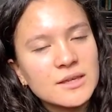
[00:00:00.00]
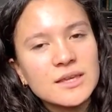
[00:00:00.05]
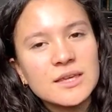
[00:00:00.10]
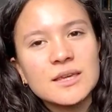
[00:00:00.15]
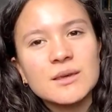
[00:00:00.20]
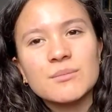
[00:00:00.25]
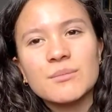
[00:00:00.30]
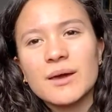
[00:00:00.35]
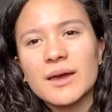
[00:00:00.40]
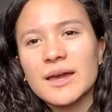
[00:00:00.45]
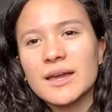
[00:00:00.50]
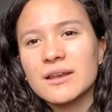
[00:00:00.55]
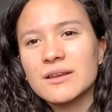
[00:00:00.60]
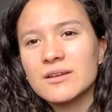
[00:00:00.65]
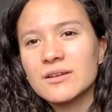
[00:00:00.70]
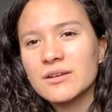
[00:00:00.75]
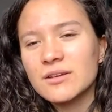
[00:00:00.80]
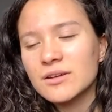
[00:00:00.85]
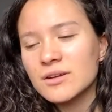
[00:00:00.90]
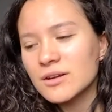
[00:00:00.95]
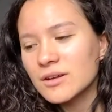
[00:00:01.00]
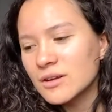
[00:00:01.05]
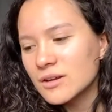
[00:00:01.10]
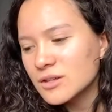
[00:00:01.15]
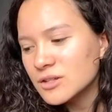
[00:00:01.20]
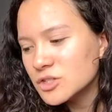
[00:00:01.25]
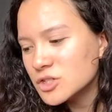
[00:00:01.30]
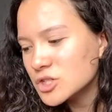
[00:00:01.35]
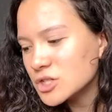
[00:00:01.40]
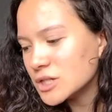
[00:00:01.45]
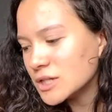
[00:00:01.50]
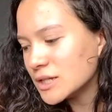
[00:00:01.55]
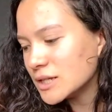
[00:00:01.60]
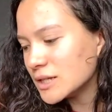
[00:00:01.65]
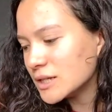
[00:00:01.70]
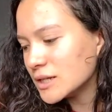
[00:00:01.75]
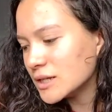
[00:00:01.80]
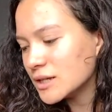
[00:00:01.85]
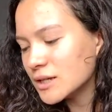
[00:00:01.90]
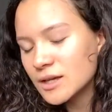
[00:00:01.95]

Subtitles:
E minor, G.